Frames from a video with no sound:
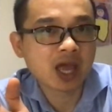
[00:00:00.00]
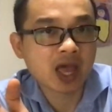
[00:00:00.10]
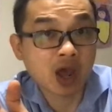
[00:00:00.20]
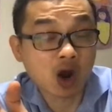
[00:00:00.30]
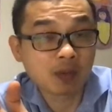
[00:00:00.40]

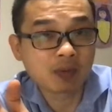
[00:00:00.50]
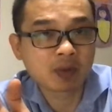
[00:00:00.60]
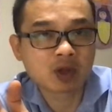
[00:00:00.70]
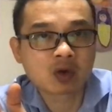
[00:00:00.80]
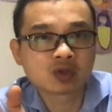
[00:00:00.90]
help
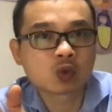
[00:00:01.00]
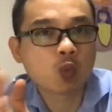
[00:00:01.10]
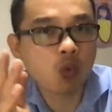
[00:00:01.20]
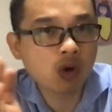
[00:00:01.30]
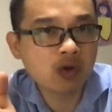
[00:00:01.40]
because she
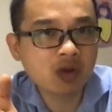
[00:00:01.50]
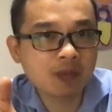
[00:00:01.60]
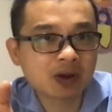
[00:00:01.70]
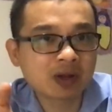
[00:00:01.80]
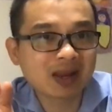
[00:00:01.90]
worried
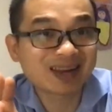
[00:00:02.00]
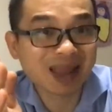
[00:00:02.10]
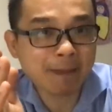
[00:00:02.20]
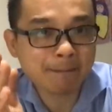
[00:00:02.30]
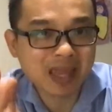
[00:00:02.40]
about it
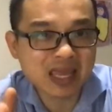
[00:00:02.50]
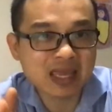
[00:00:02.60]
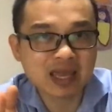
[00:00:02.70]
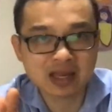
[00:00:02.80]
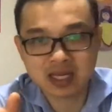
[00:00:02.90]
that may
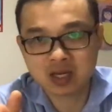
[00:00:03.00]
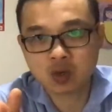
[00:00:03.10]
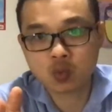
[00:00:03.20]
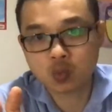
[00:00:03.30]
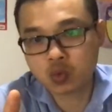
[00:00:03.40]
get
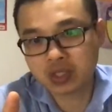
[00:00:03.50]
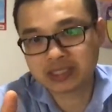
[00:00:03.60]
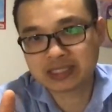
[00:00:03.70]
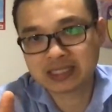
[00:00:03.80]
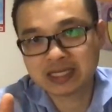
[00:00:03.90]

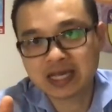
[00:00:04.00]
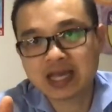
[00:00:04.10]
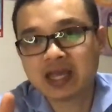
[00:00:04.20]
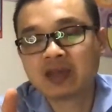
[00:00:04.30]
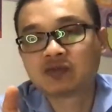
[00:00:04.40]
worse.
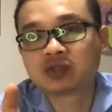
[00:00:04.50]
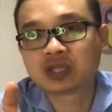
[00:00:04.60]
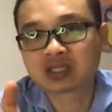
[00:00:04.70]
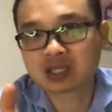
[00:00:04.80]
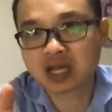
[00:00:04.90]
If she doesn't